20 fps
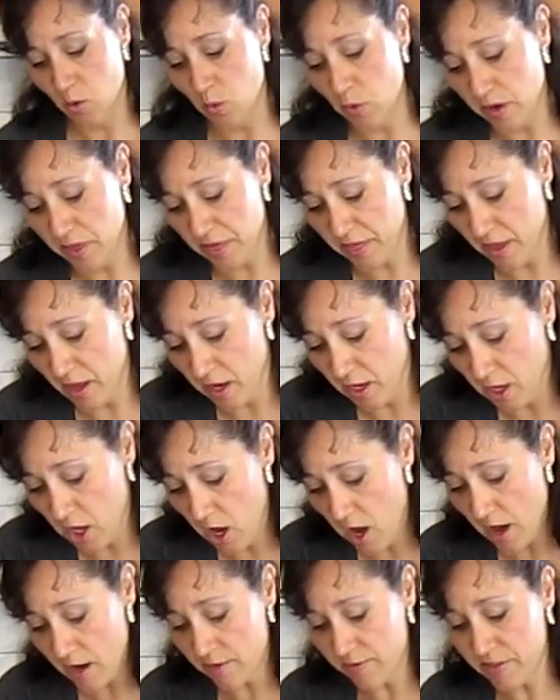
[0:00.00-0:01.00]
with a
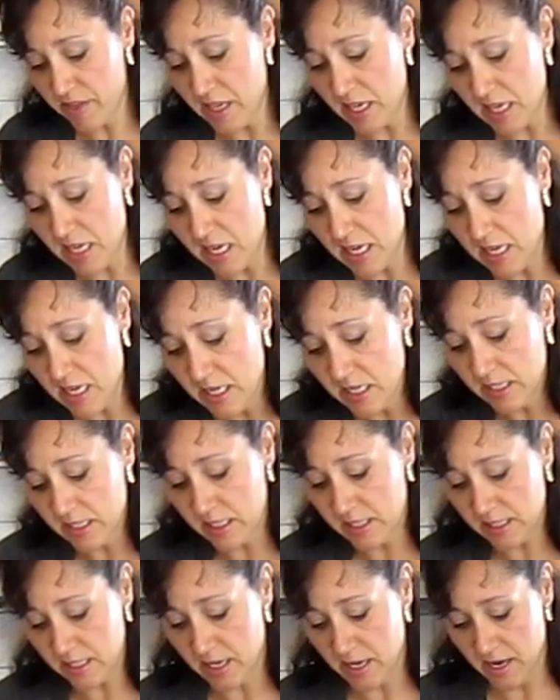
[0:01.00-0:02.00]
lot of the
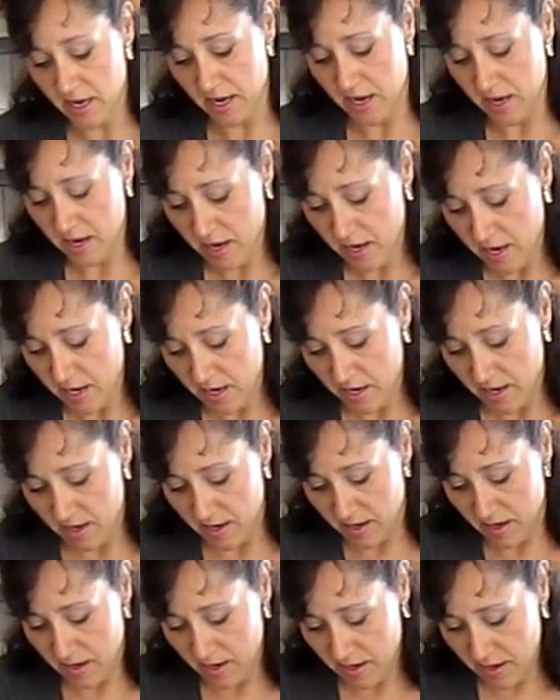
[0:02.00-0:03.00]
ease.
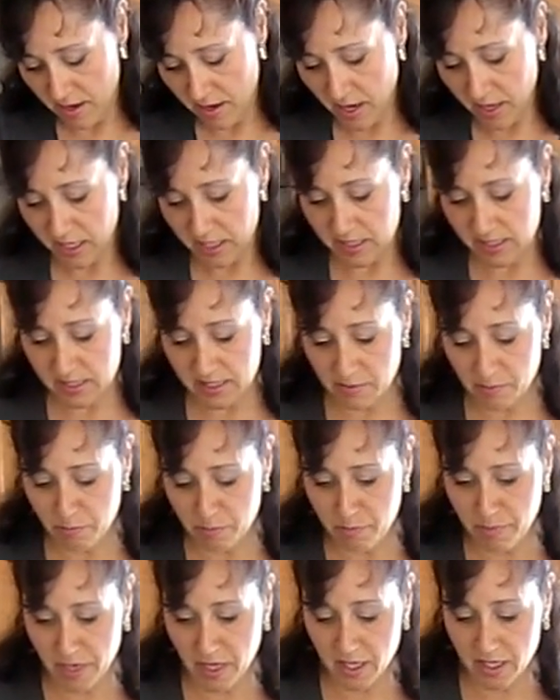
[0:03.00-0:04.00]
I can see
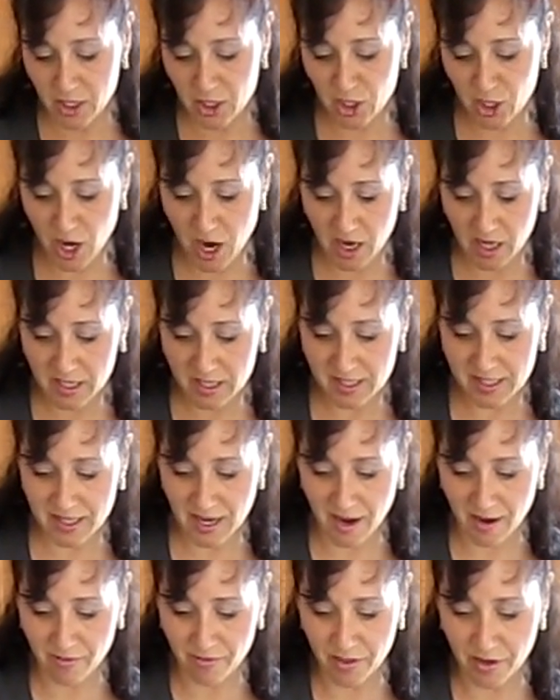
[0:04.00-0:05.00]
big
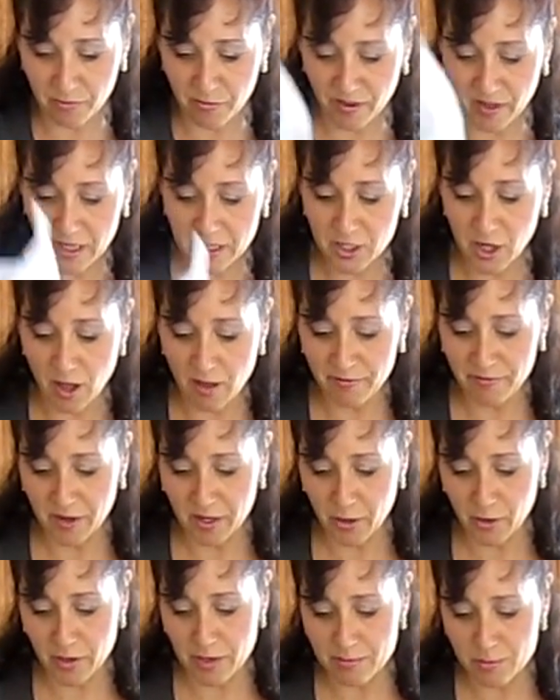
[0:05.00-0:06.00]
chunks of the Philadelphia
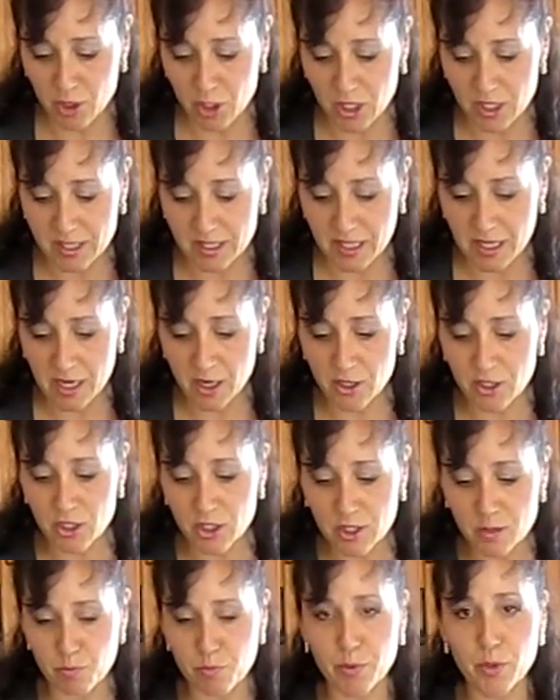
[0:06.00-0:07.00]
cream cheese in here. It's
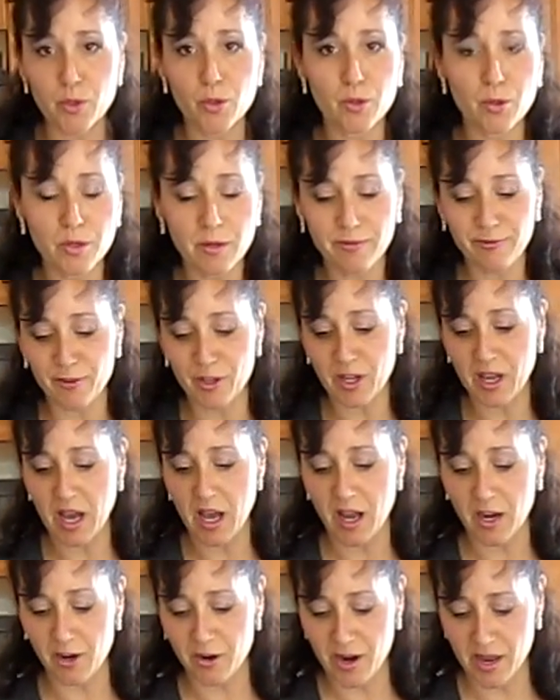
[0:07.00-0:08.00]
just beautiful
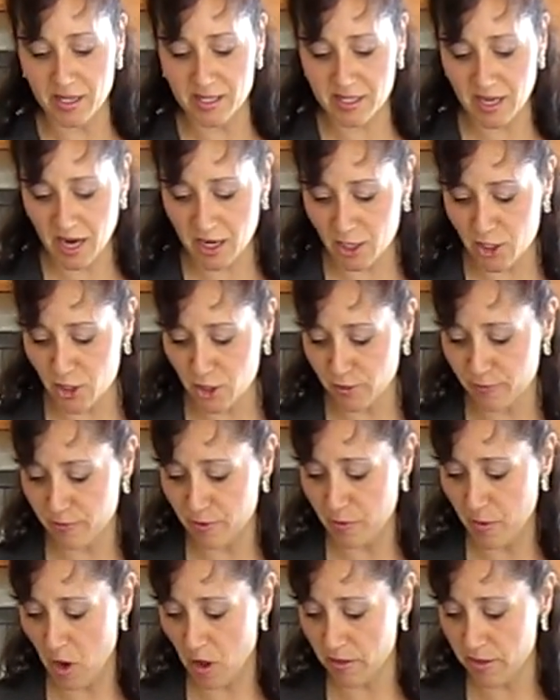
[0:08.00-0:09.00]
color and texture
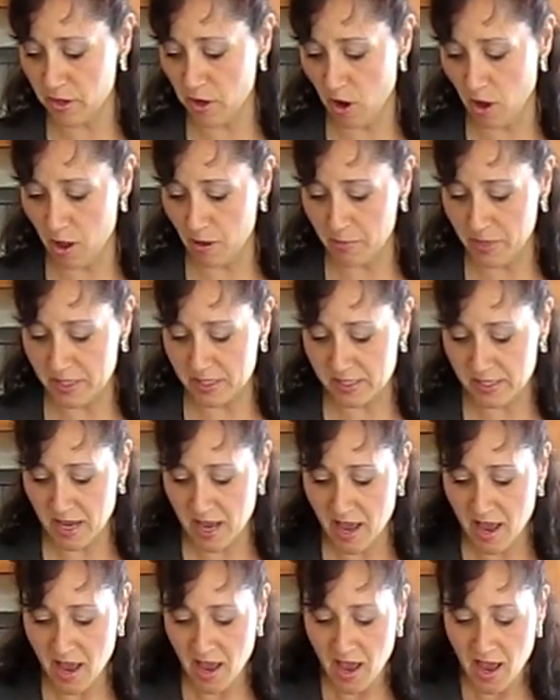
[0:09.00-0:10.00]
from all the almonds.
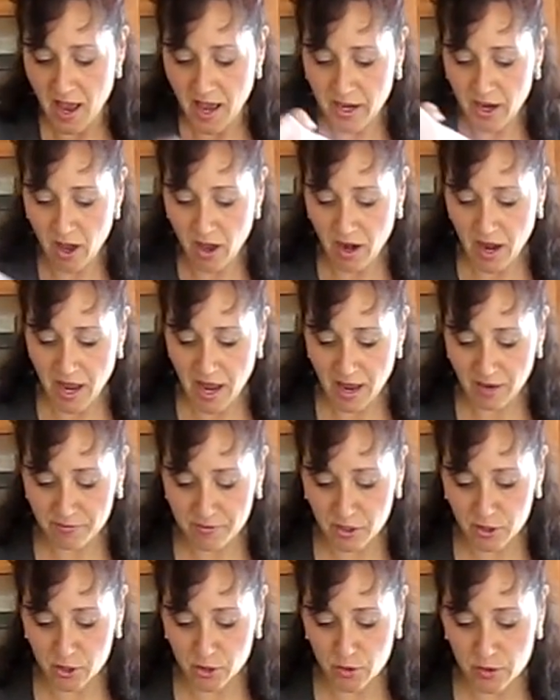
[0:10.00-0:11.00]
And all I have
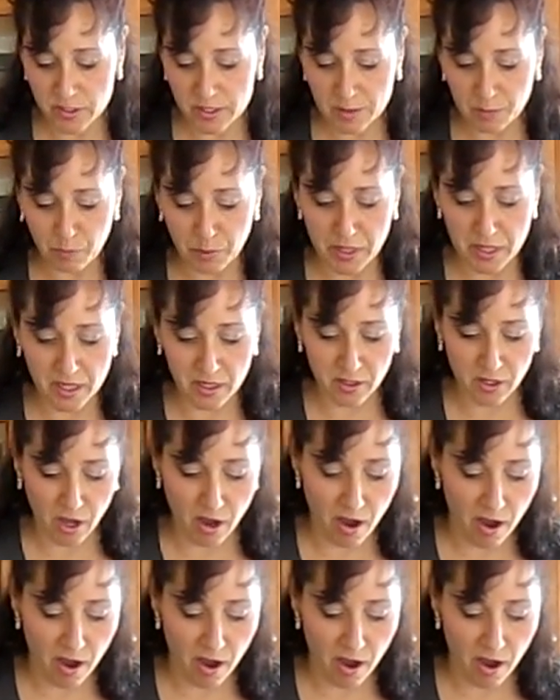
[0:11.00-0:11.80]
to do is peel